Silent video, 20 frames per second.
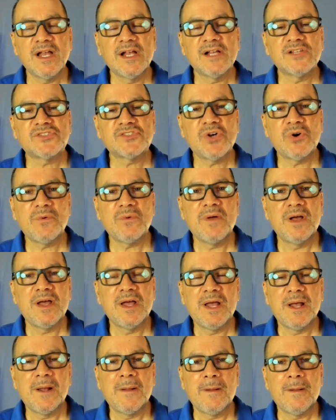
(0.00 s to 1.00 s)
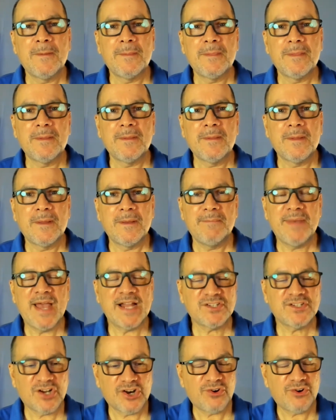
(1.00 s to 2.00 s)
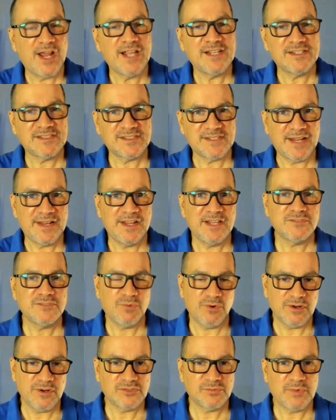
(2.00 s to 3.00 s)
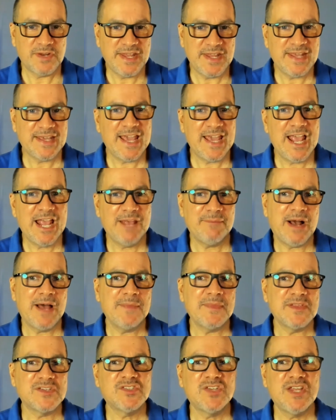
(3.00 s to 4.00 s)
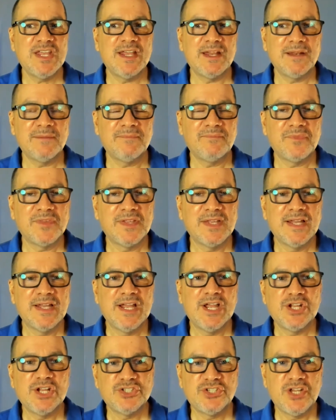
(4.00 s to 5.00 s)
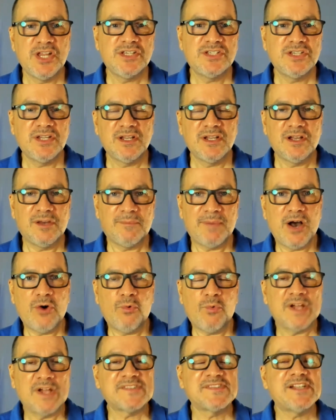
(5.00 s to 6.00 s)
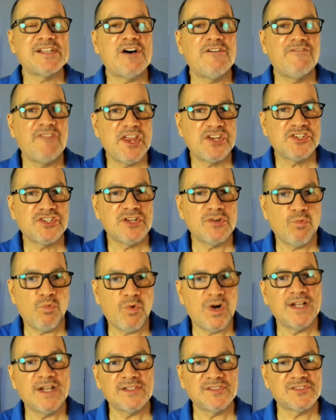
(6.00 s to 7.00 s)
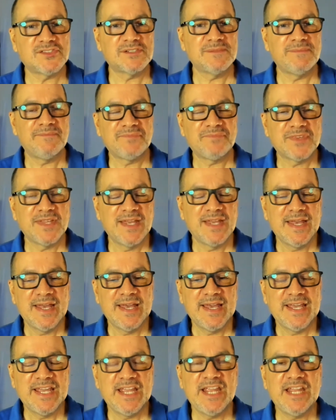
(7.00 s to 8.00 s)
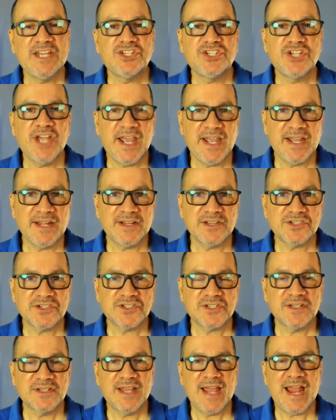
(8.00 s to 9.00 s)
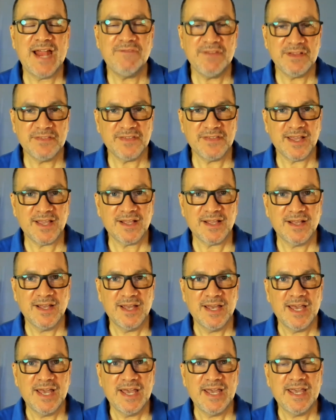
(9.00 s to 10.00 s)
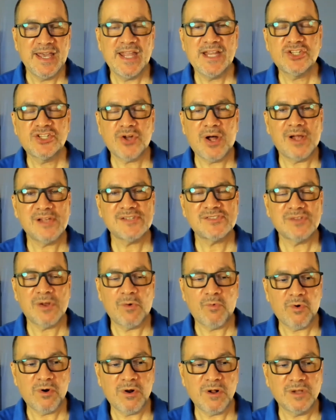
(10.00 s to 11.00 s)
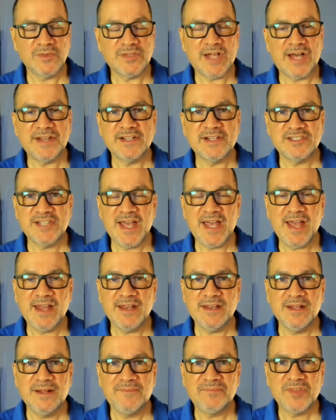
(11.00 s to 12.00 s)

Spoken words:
So back to Christ and his words. When he came on the scene teaching about what salvation was, he changed everything. He tossed the world on its head,